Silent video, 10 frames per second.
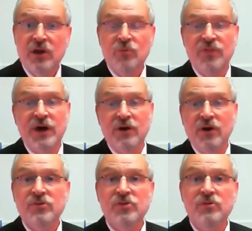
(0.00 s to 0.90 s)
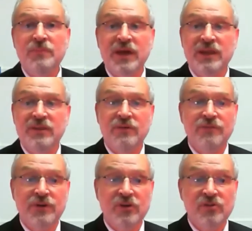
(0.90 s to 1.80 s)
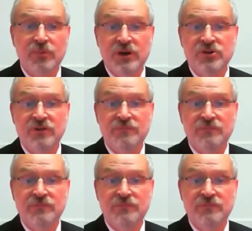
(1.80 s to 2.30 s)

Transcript: without also banning the free expression of